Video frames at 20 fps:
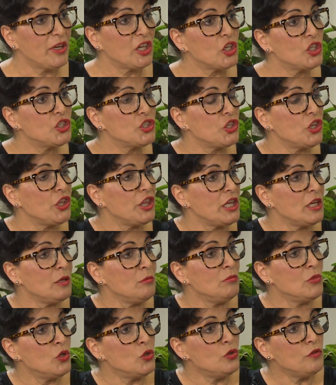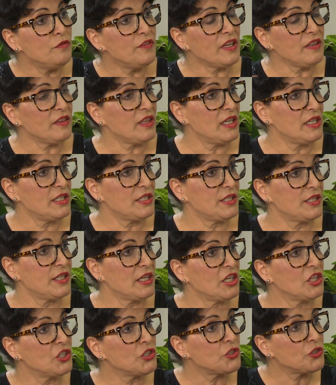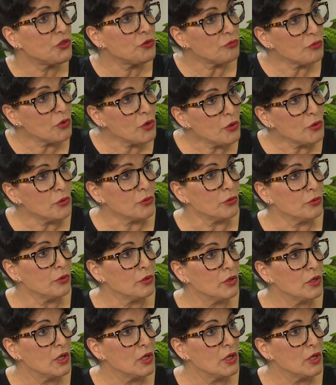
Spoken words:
because you're then moving these things through.